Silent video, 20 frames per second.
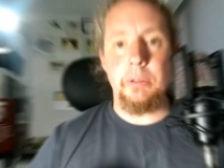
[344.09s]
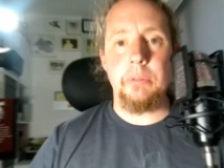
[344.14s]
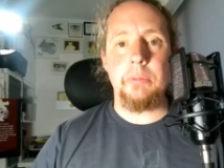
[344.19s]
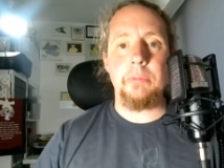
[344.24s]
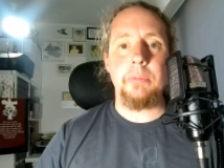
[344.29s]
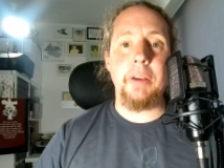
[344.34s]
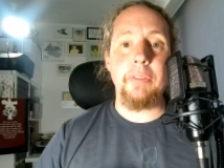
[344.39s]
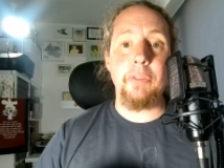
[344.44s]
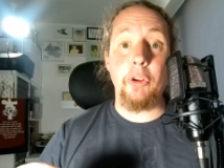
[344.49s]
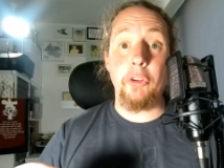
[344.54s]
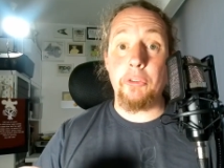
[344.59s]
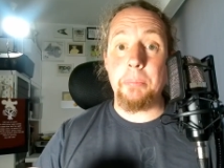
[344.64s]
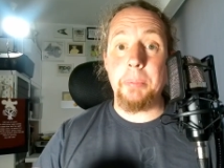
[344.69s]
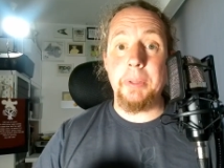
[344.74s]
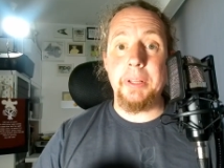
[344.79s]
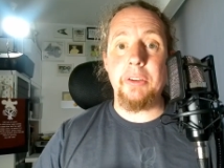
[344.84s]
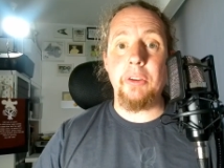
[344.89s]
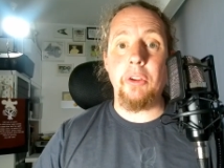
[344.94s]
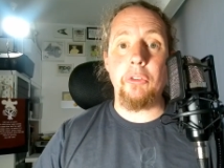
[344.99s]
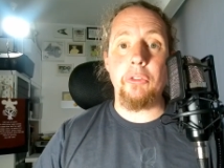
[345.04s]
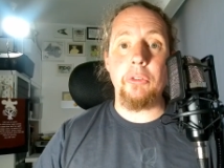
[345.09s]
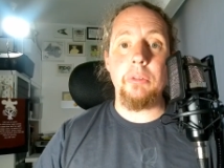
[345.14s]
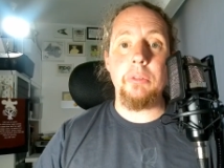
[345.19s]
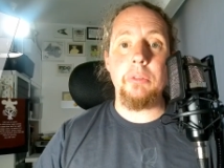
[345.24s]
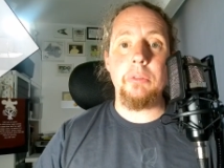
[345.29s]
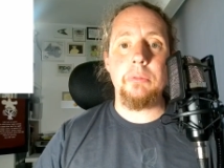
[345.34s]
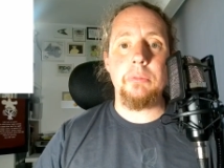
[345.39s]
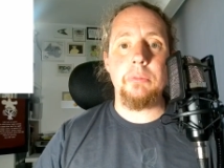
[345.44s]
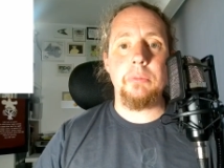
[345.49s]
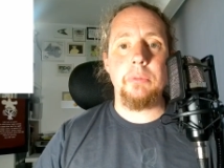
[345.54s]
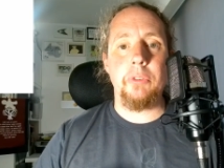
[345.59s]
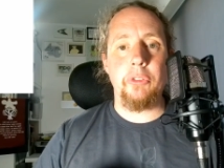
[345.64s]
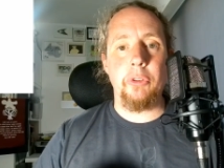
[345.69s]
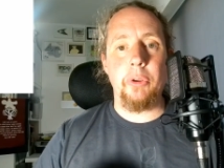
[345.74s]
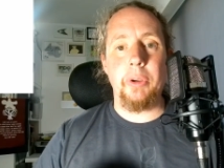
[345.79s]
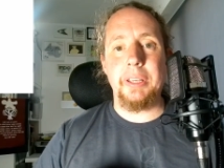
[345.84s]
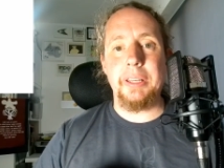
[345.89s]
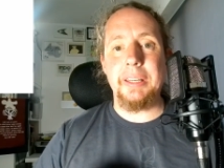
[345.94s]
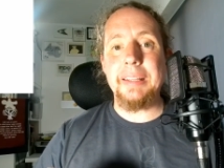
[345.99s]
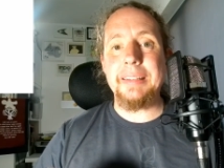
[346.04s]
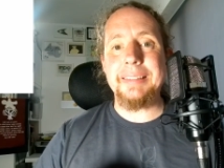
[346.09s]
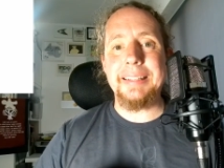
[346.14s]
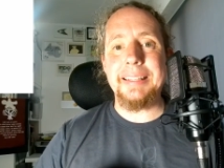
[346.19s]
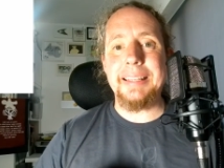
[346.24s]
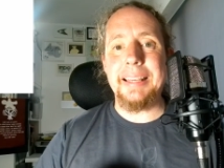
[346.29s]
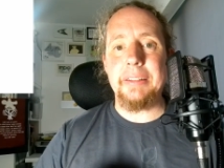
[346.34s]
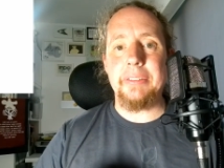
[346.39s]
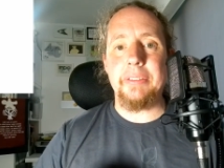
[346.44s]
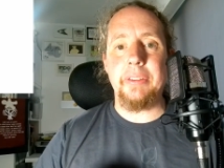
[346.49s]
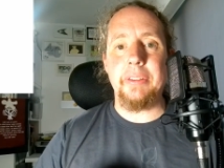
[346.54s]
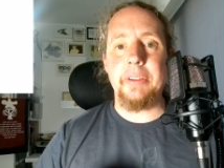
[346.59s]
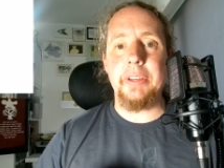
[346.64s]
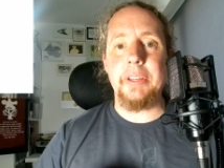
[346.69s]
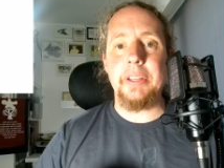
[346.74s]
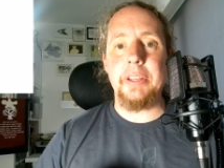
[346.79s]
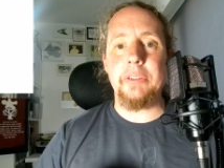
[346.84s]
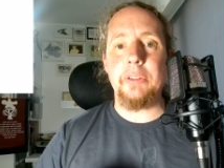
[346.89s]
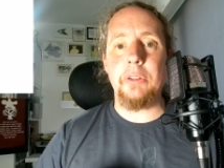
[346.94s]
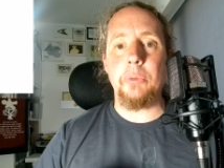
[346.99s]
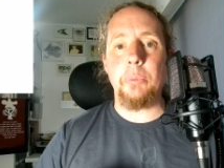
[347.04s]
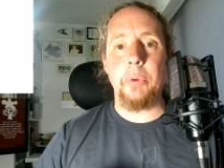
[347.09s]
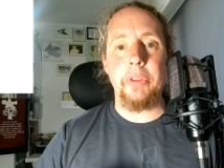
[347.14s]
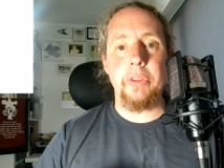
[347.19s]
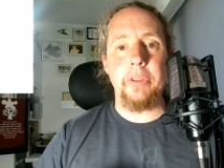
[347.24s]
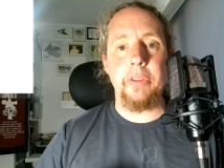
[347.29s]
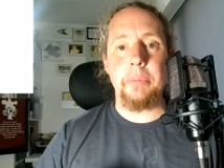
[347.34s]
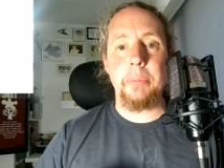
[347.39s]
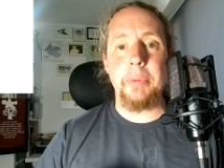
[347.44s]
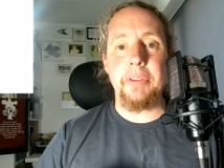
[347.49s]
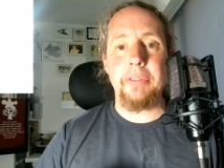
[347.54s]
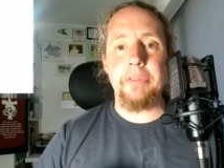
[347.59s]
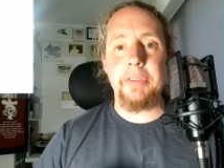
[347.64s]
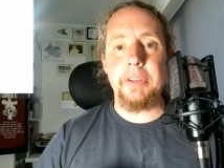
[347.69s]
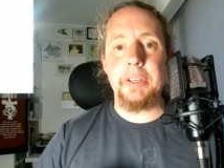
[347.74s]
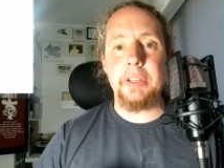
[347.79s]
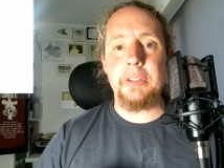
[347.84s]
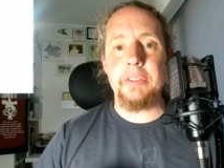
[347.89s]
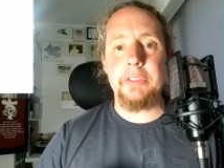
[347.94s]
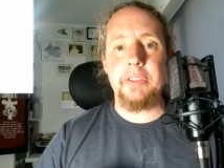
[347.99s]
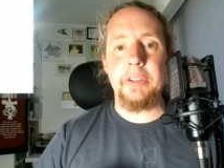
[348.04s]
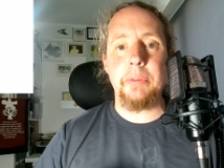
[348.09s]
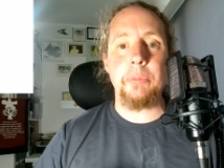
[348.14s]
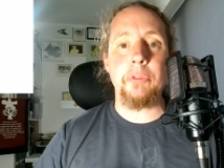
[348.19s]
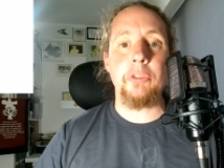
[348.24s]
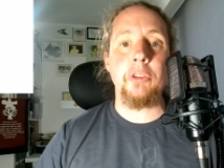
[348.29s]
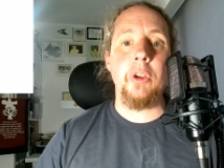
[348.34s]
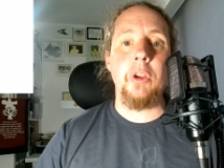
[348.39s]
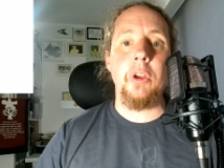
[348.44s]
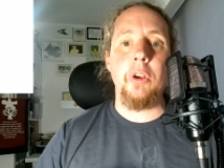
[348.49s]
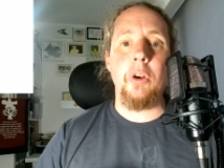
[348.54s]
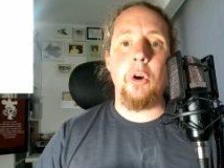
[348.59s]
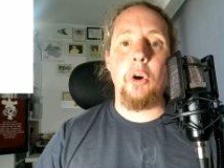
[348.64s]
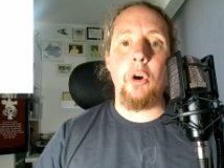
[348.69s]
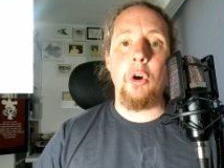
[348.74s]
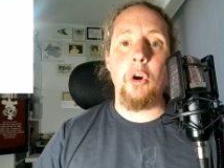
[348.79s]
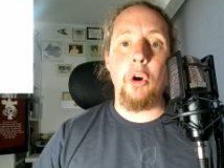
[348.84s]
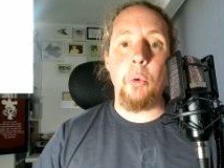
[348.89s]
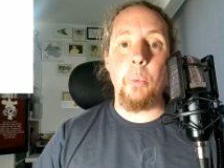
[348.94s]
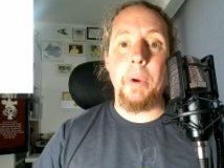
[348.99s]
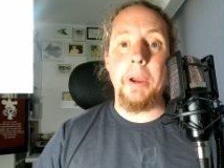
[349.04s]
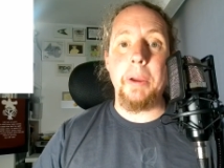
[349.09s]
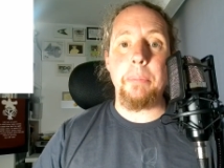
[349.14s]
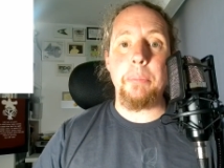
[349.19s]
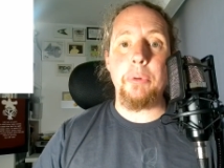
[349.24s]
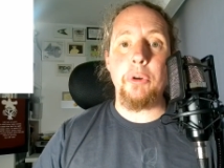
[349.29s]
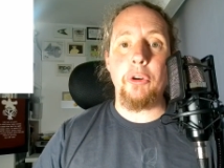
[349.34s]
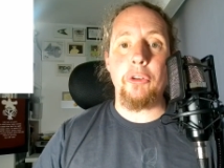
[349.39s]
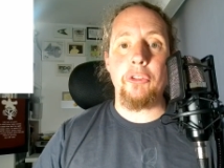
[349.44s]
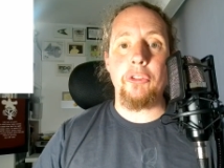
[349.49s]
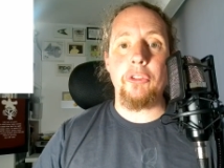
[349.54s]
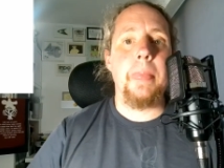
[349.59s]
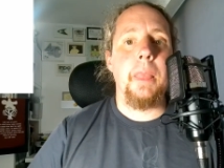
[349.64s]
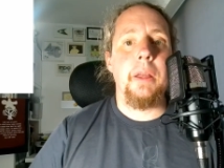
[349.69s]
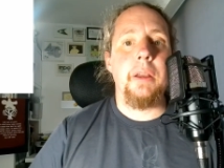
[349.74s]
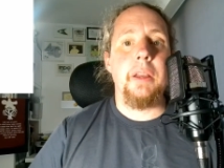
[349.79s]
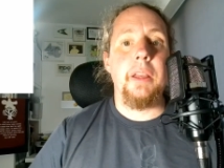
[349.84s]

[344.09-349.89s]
I've got a split nozzle, so I can easily get to the needle with either my fingertips or a wet brush.